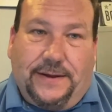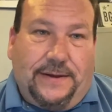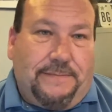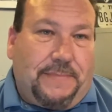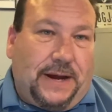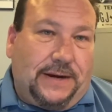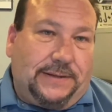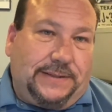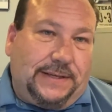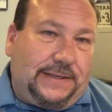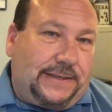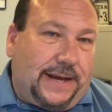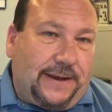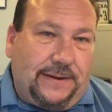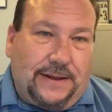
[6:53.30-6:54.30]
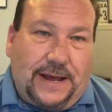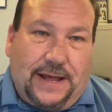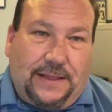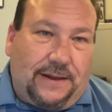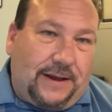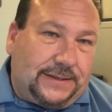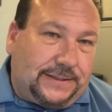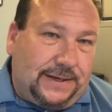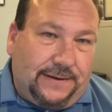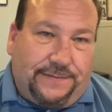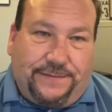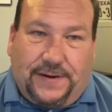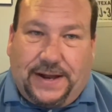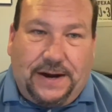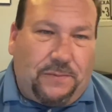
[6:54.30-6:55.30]
Buyer said title got lost in a
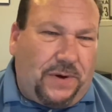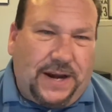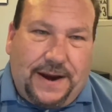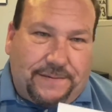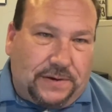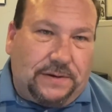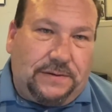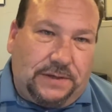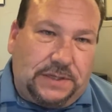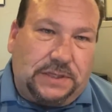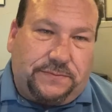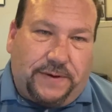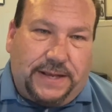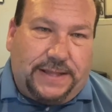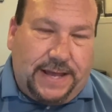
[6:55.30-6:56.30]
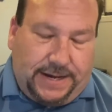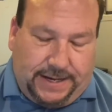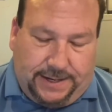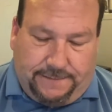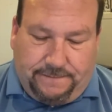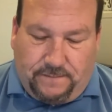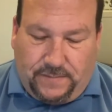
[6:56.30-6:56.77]
fire, whatever. You just write that in.